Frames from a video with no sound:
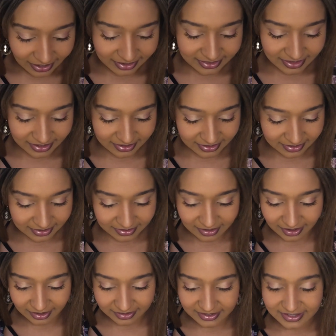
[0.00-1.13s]
I think
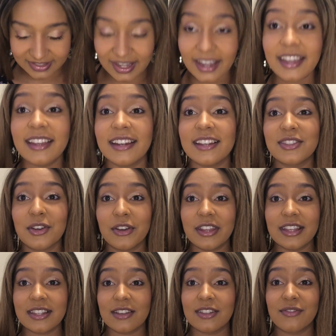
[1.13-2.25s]
like the second I saw
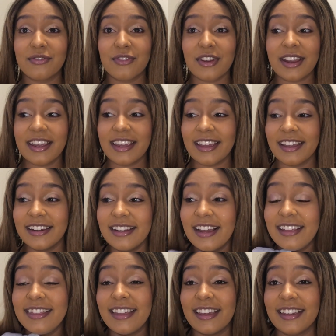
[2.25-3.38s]
this I was freaking.
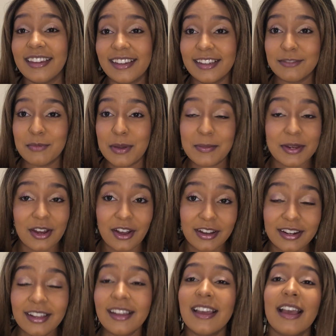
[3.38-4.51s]
I think, maybe
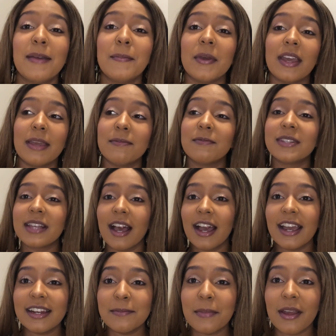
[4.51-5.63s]
not. But
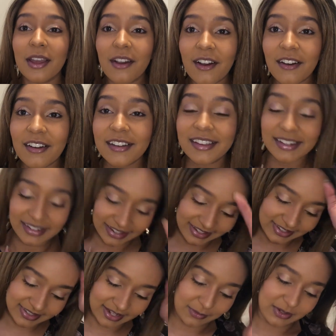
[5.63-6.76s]
inside, in my heart at
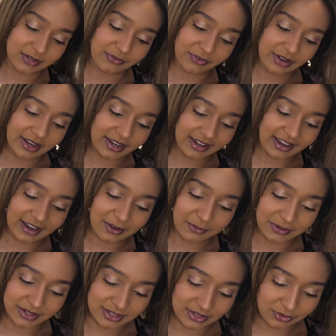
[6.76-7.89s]
least, I was freaking out
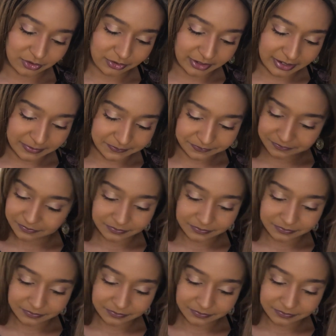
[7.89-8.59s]
when I saw it.